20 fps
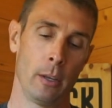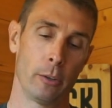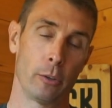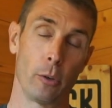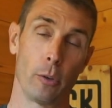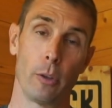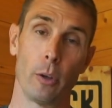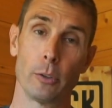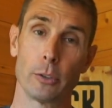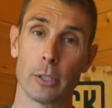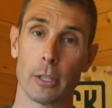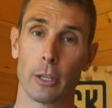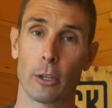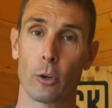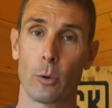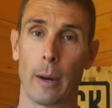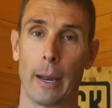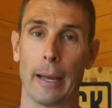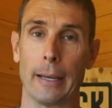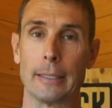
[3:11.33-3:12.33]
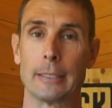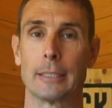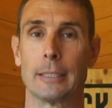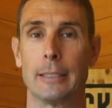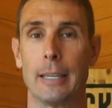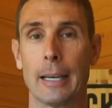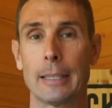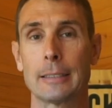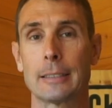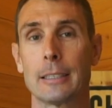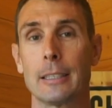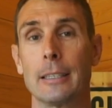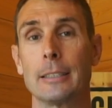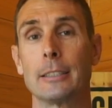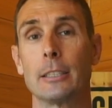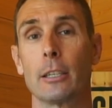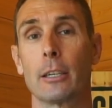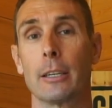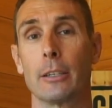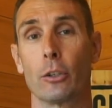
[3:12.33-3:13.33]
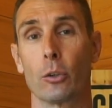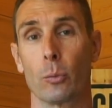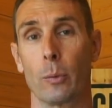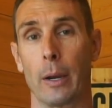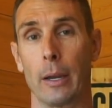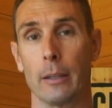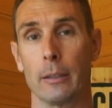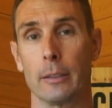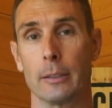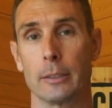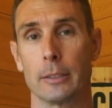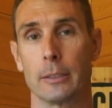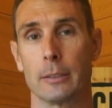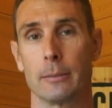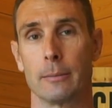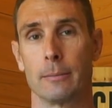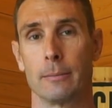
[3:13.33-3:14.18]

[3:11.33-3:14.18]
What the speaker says: So those are the cranks. Next, let's look at derailleurs.